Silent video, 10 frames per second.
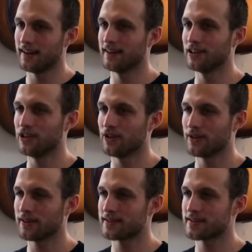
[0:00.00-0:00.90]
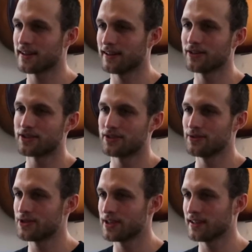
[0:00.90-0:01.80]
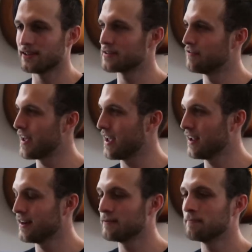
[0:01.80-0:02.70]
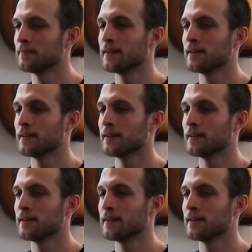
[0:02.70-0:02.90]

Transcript: it looks douchey, it looks vain.